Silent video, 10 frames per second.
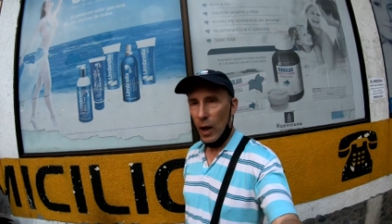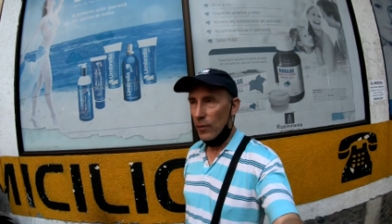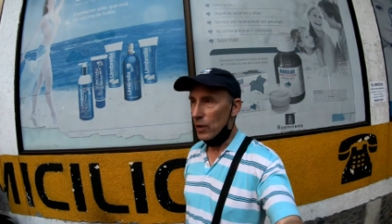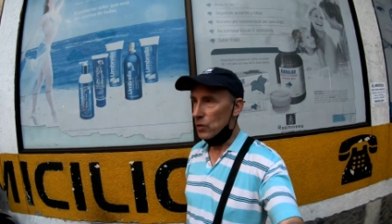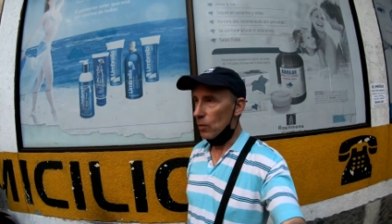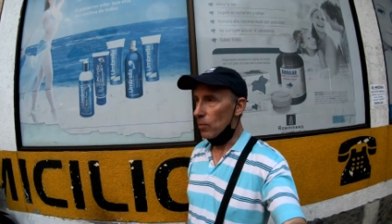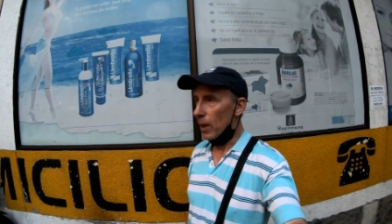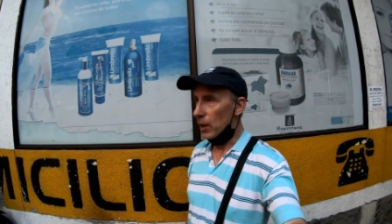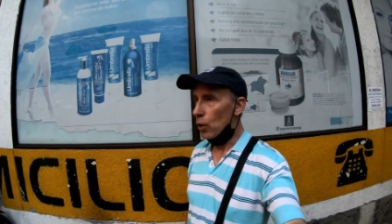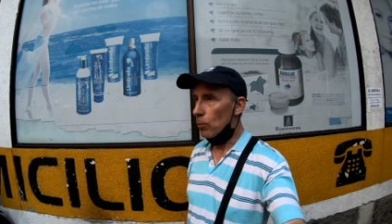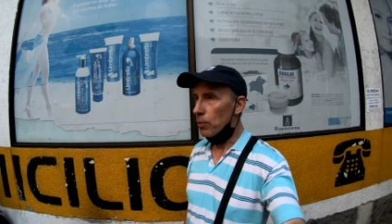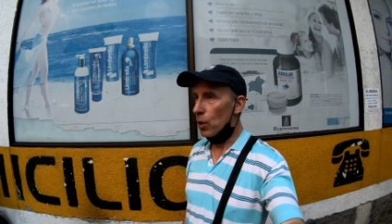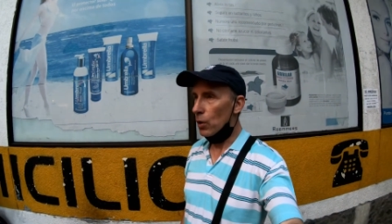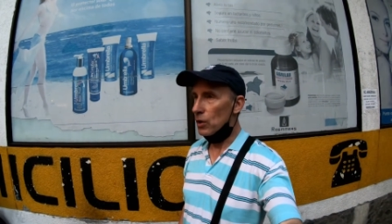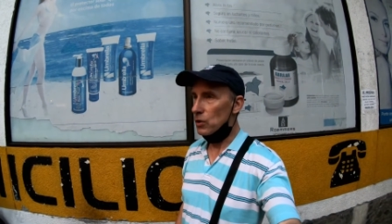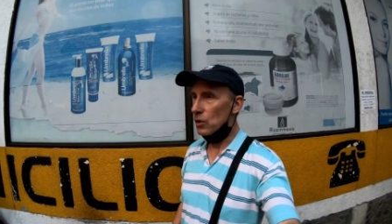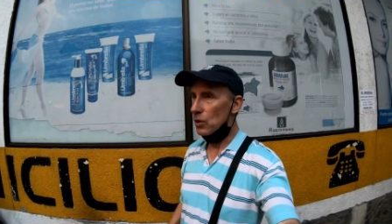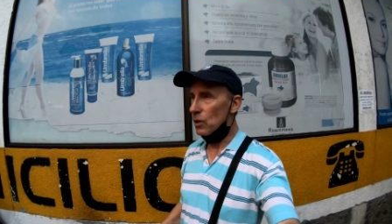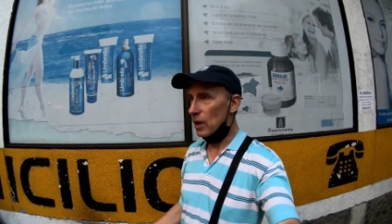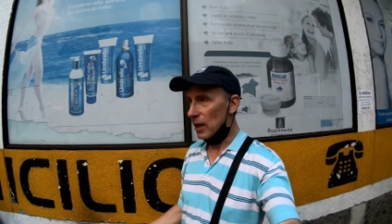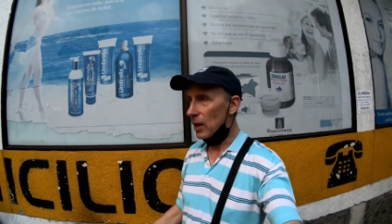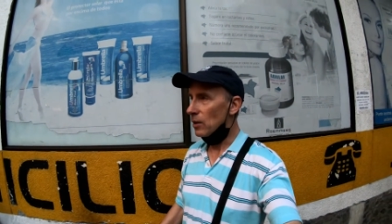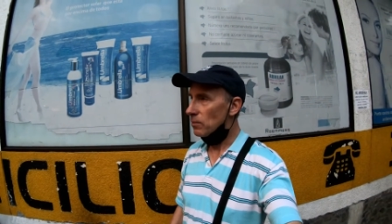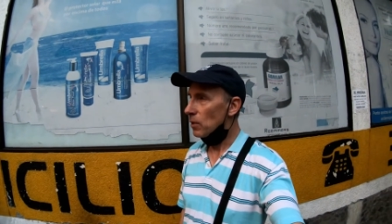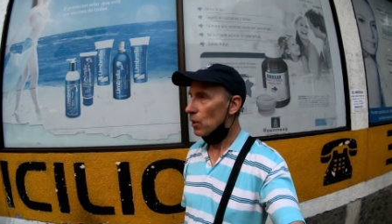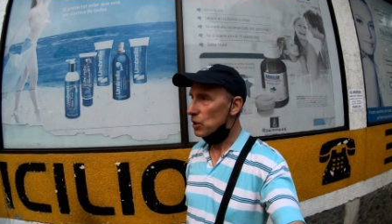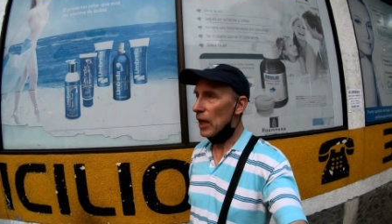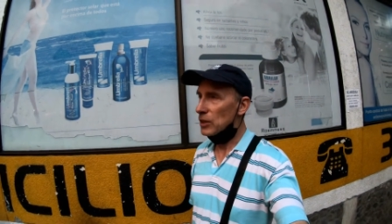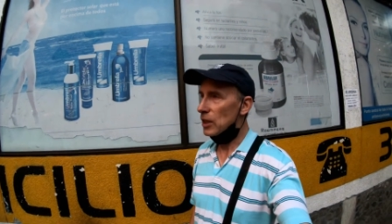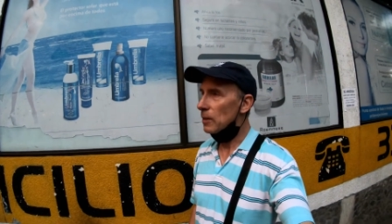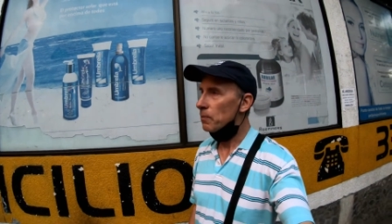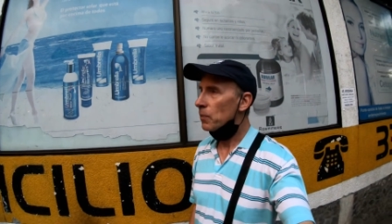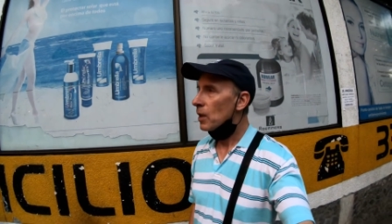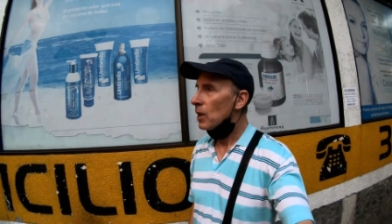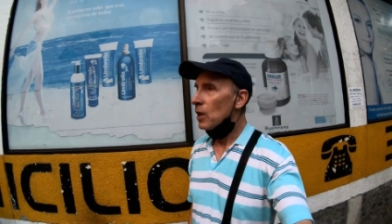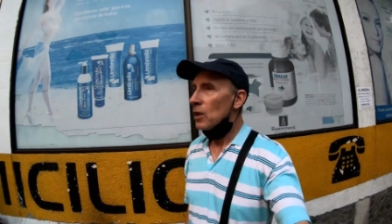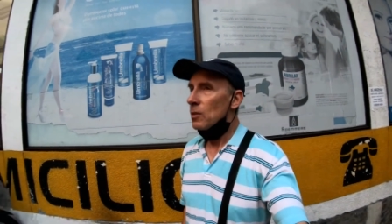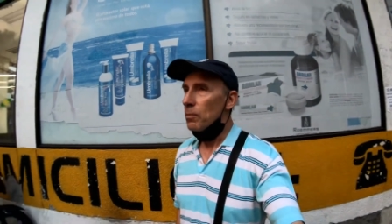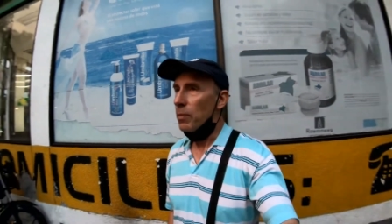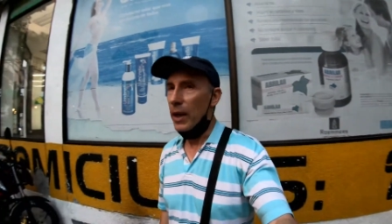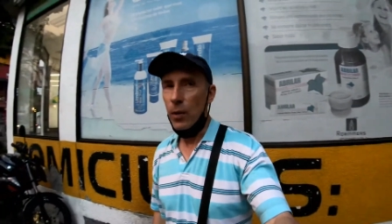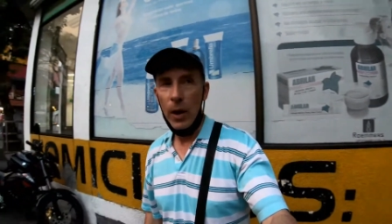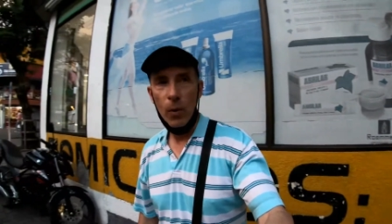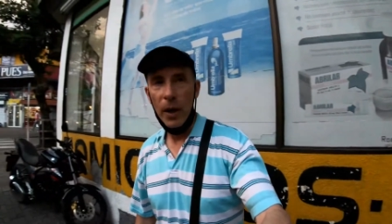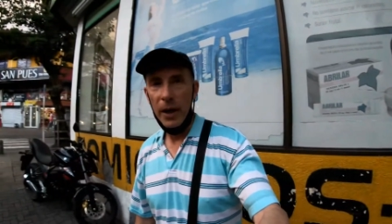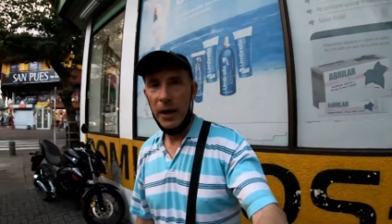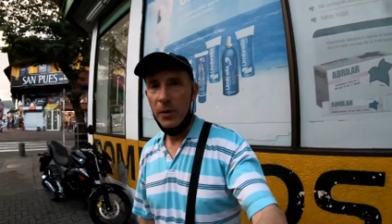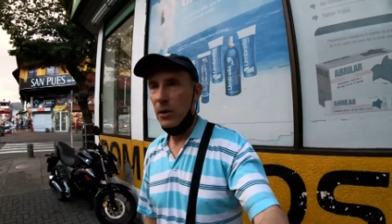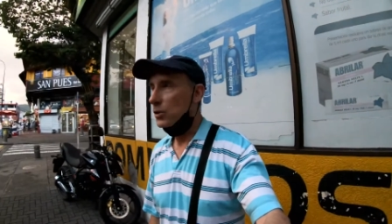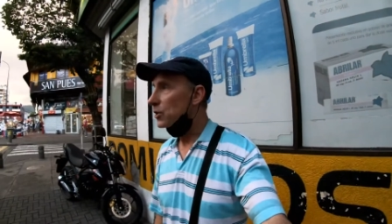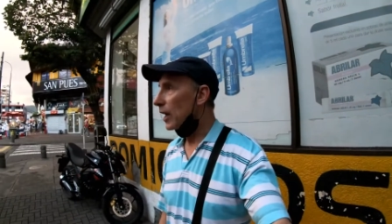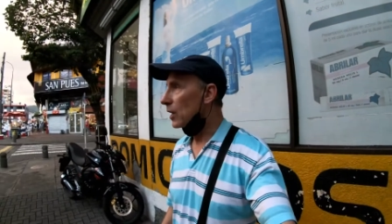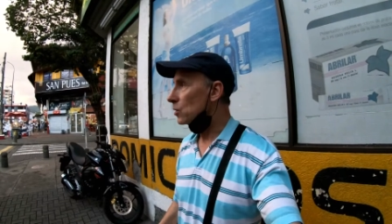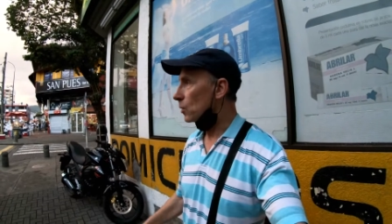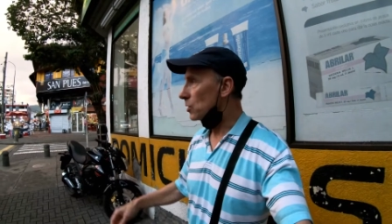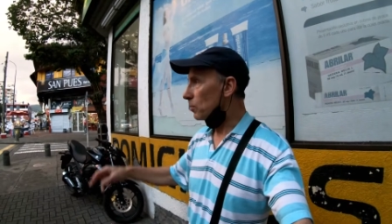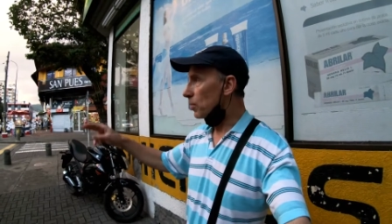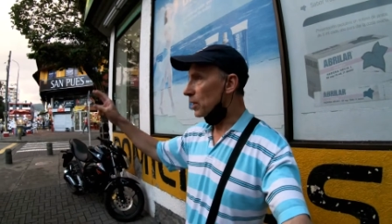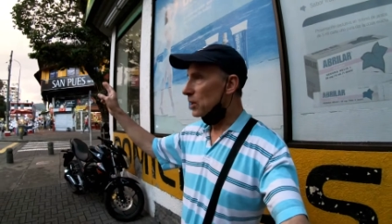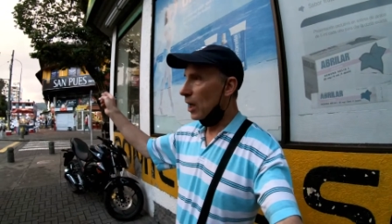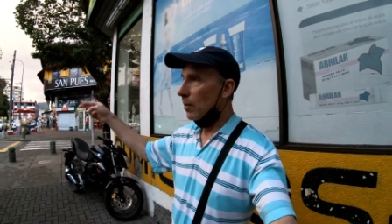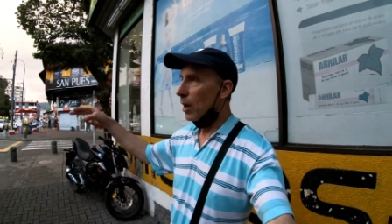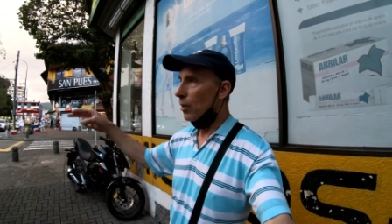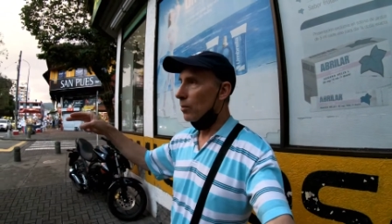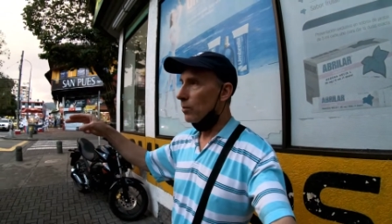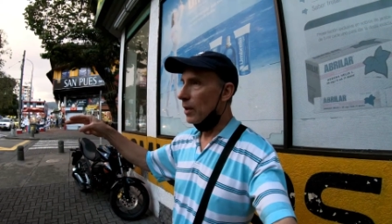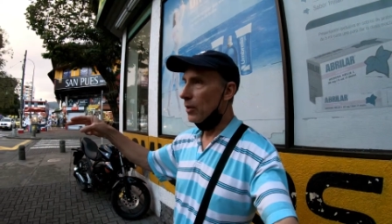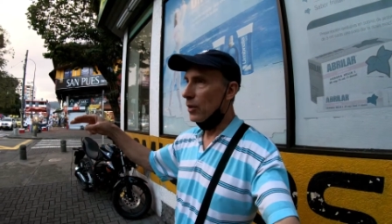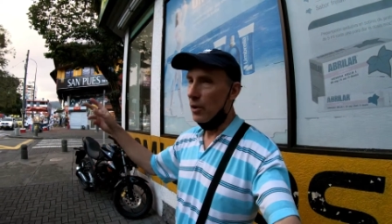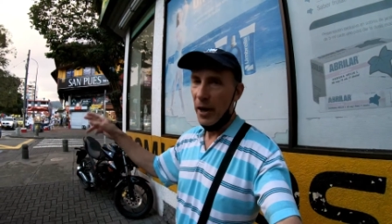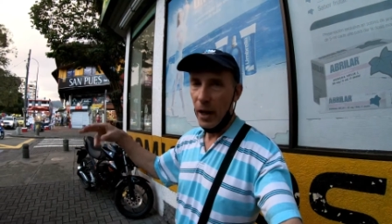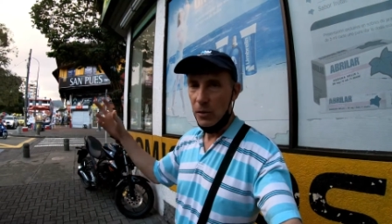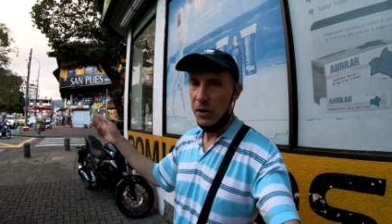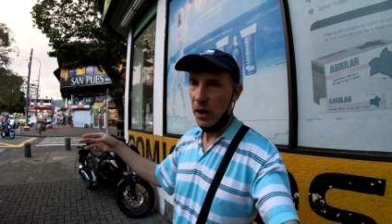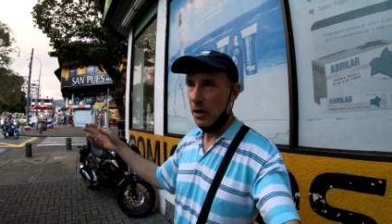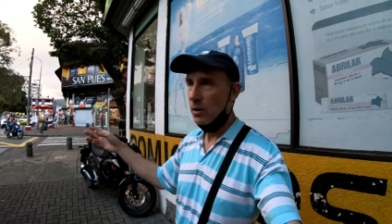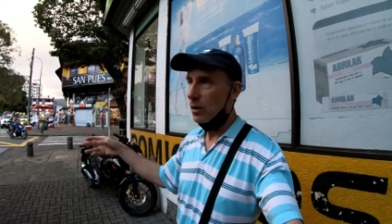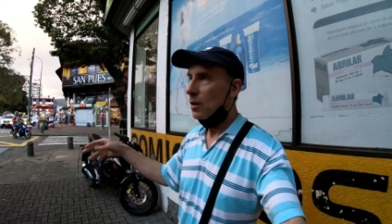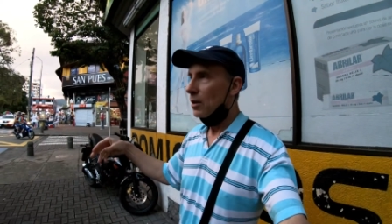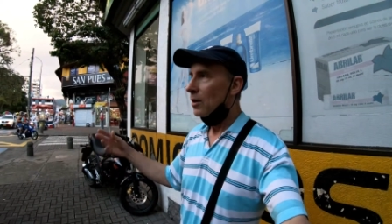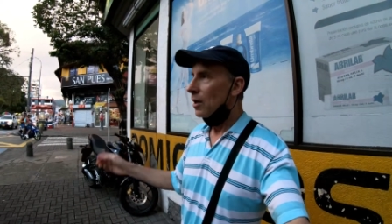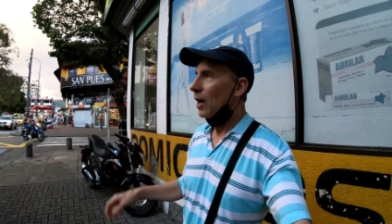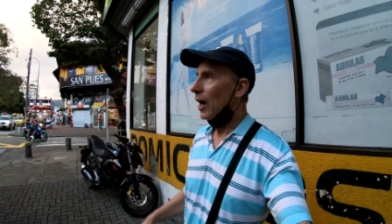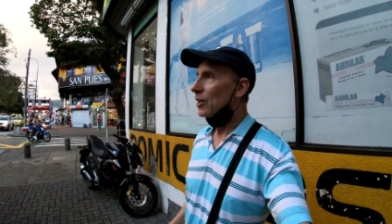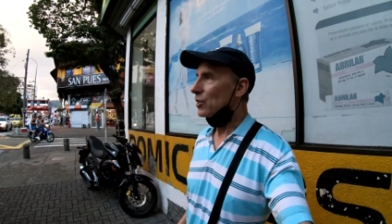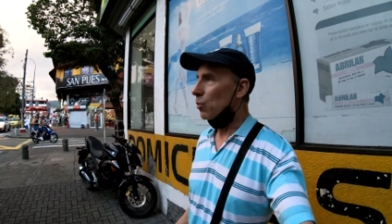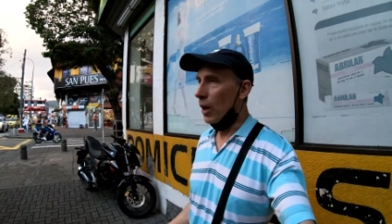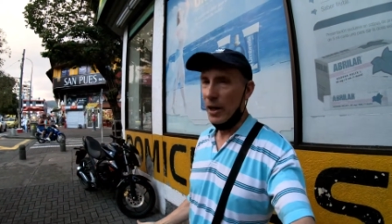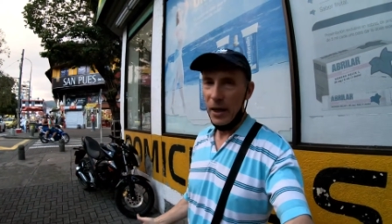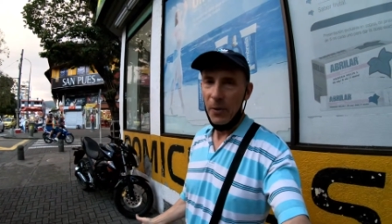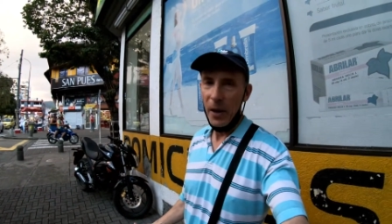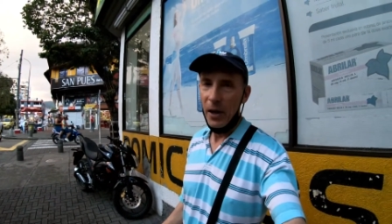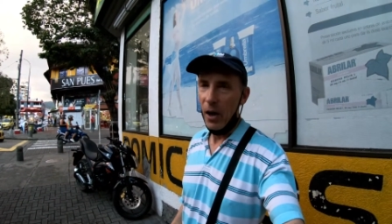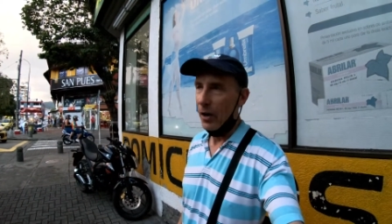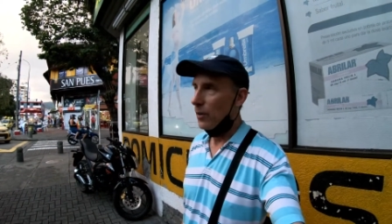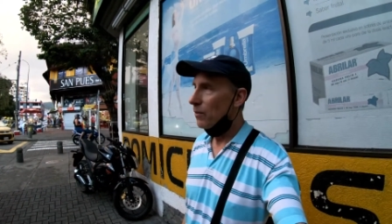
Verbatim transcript: obvious with my GoPro because they're, again, sketchy. But anyway, when I get the chance, once the police come out and they're announcing I just want to get that on